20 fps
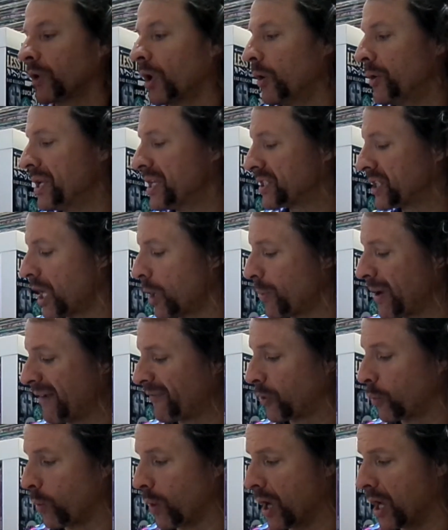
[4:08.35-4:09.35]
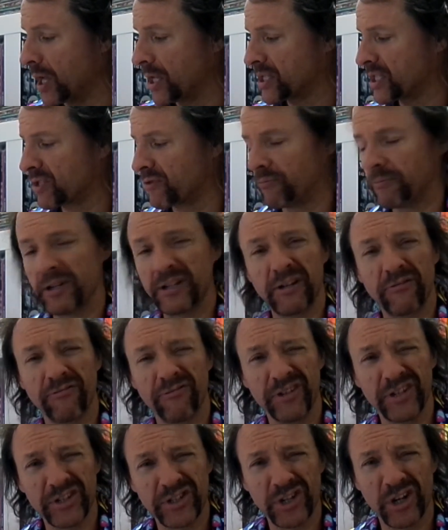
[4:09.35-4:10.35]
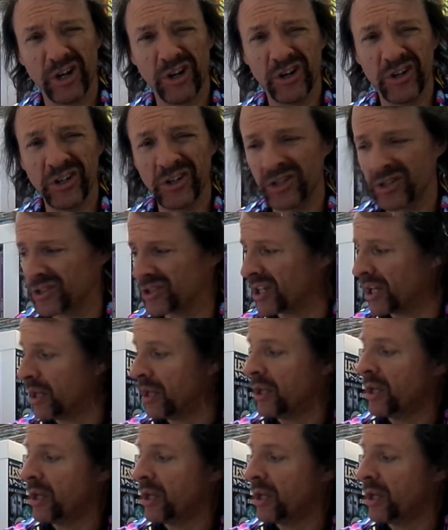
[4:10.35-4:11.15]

On this side, we have the words from the different songs.